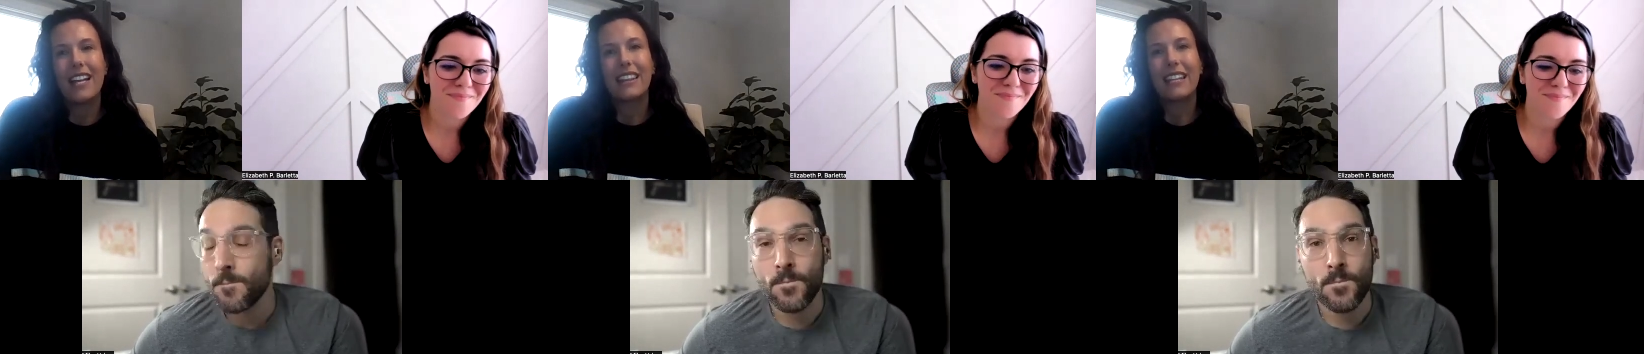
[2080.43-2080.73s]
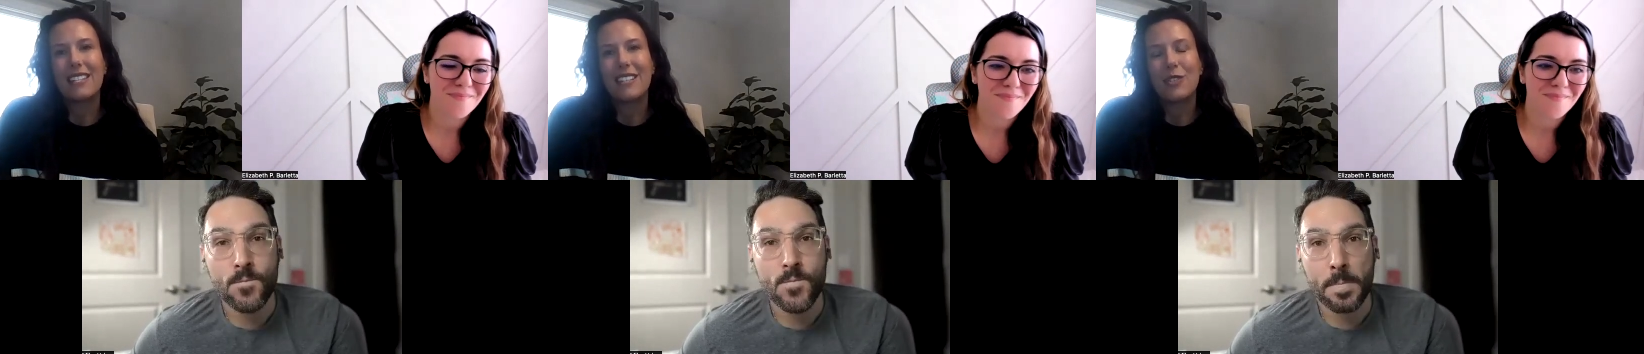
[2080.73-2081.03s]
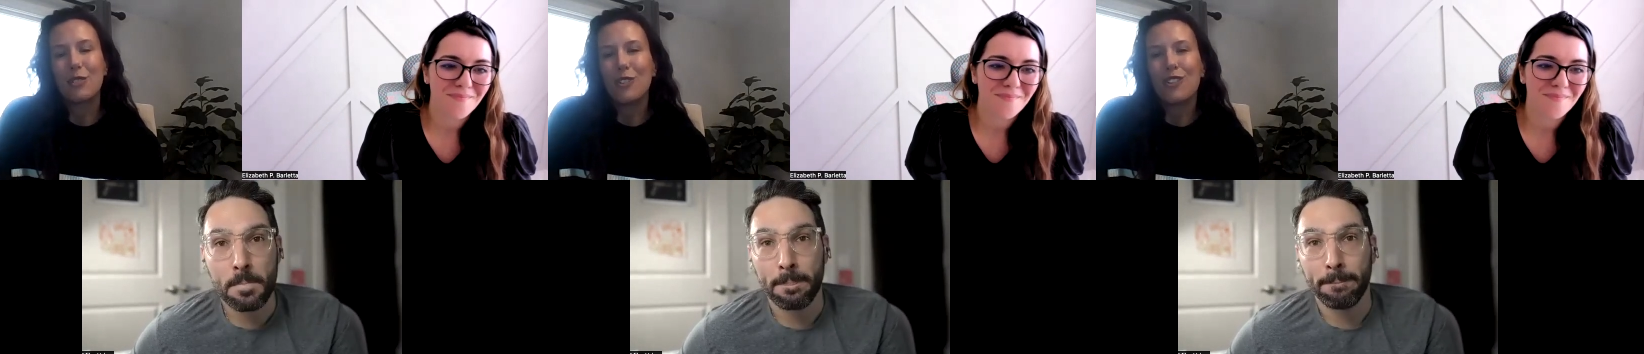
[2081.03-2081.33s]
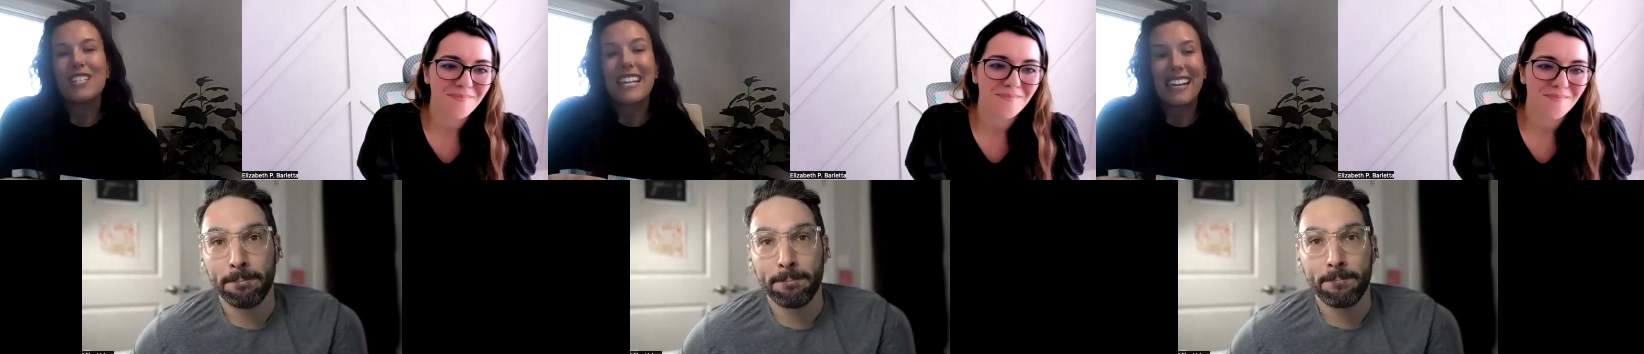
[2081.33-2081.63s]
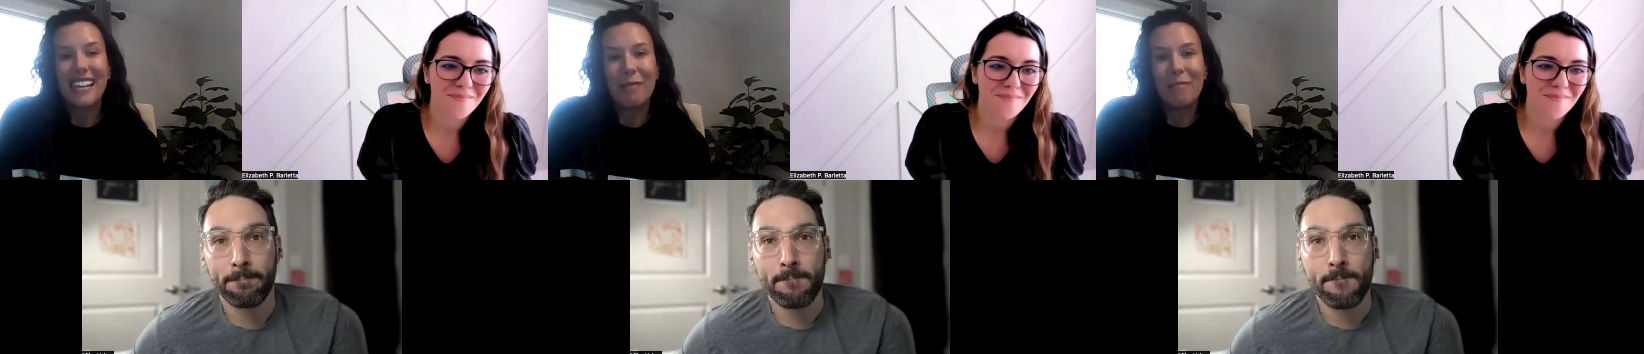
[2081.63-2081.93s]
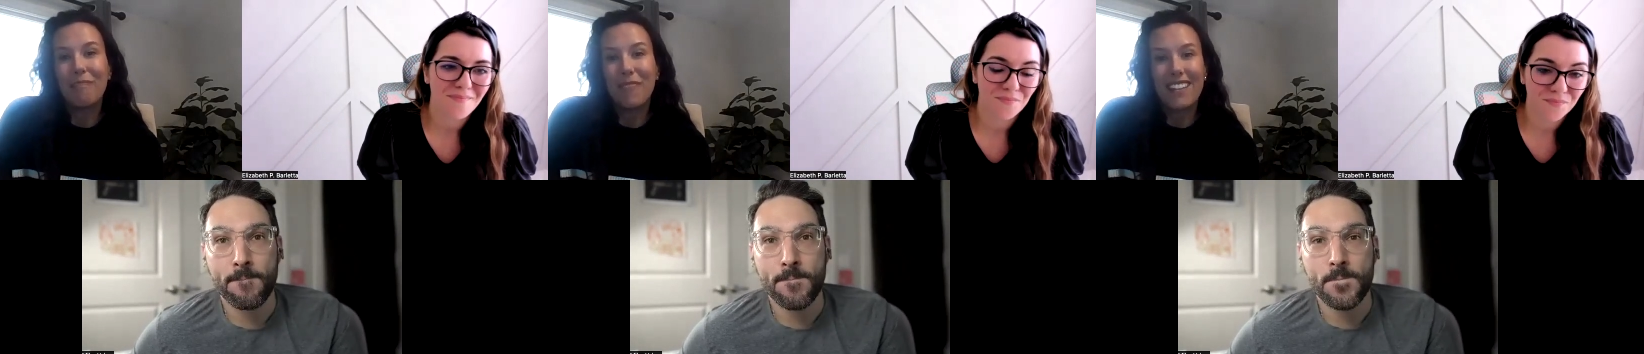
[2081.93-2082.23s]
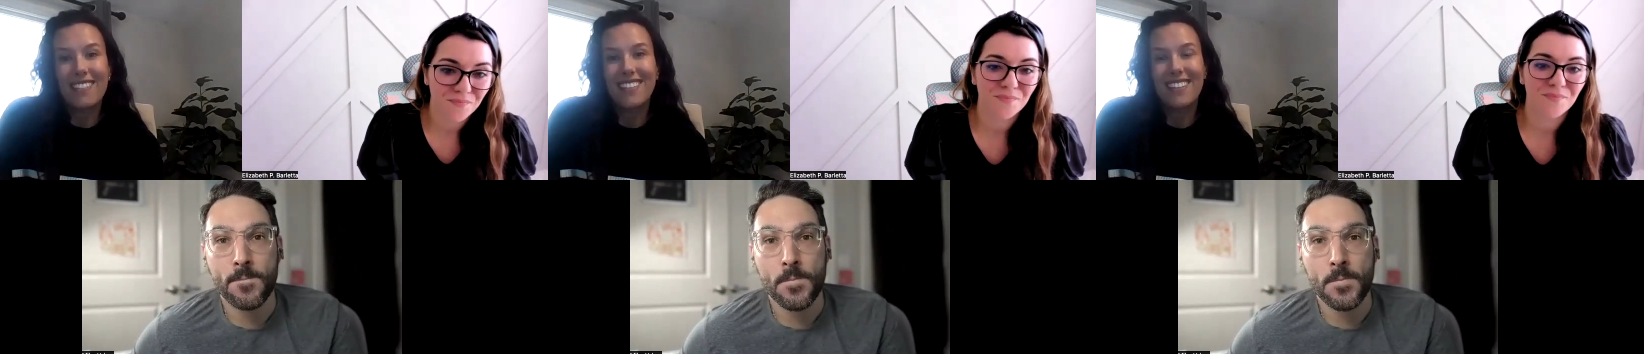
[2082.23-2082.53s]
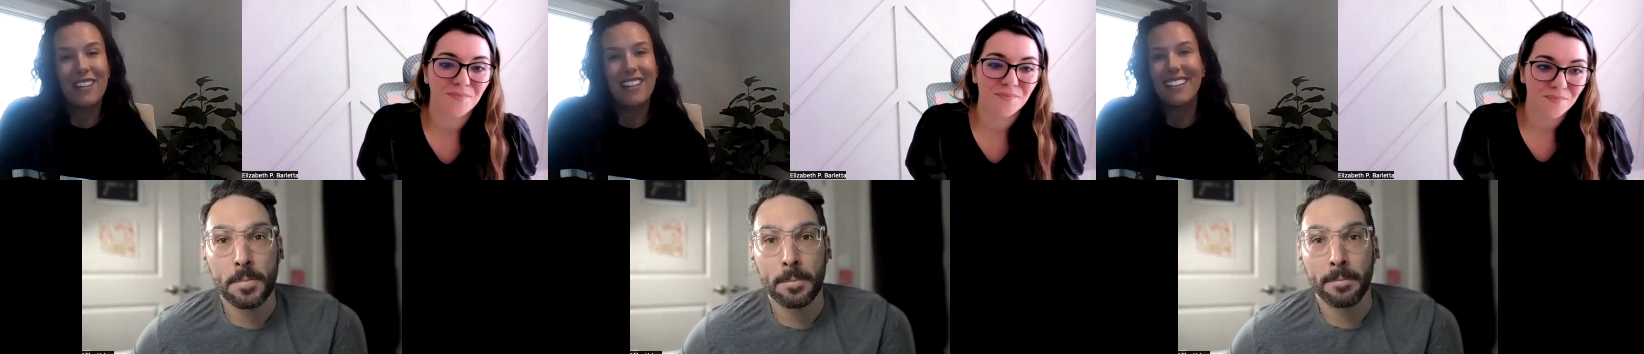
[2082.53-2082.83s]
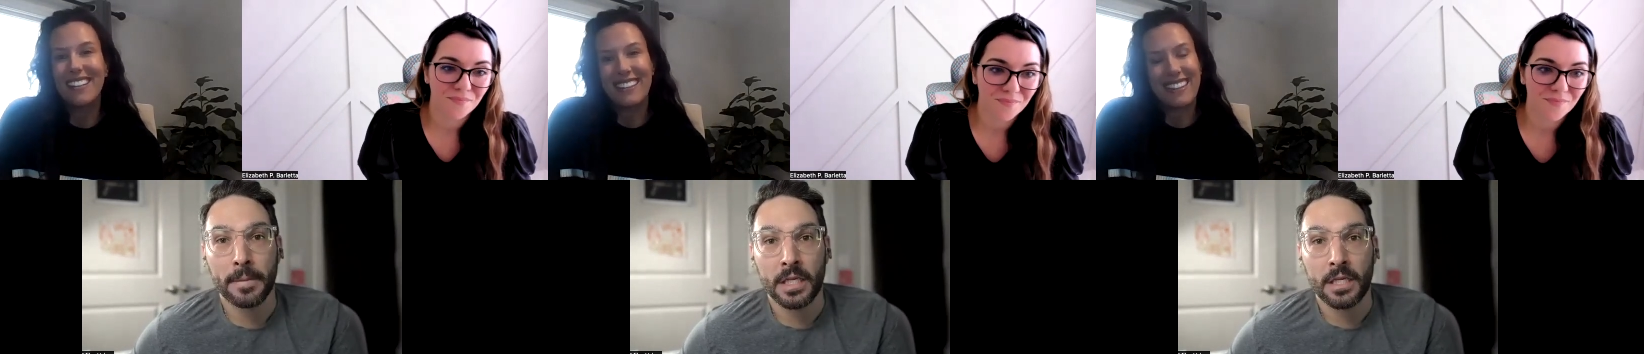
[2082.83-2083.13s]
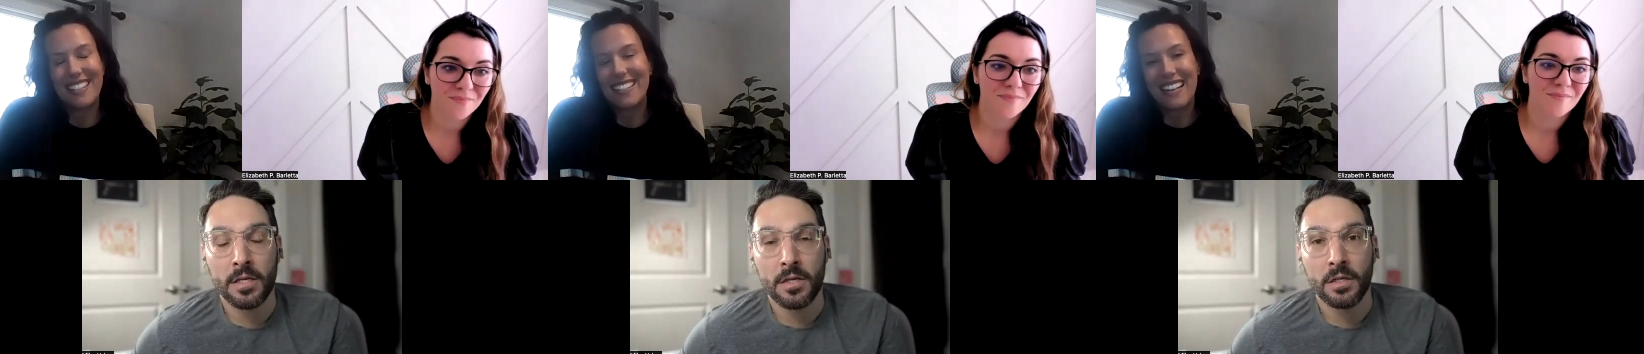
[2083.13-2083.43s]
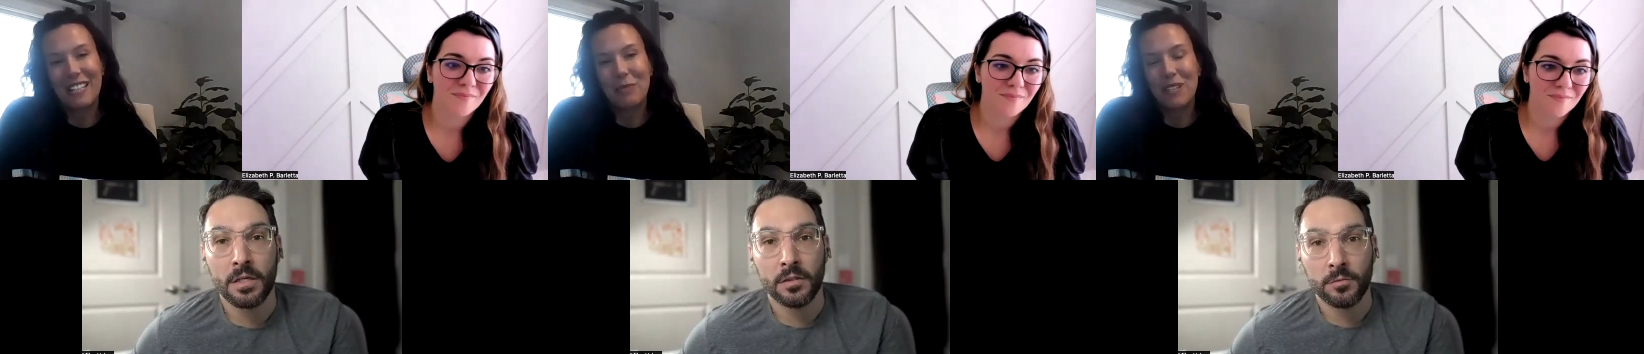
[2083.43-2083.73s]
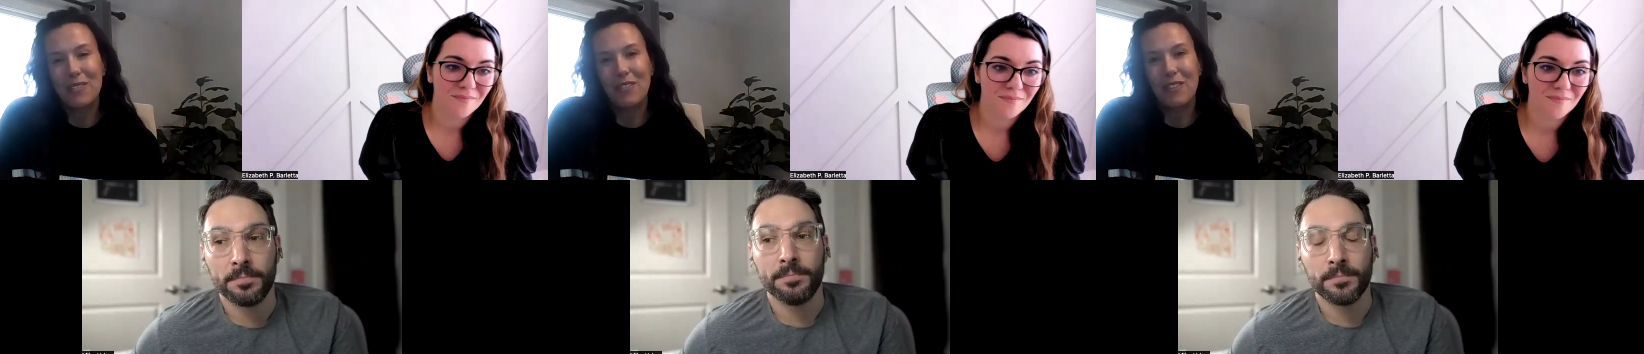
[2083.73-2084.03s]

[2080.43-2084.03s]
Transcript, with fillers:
Speaker 1: listen to your team that's the that's the next piece of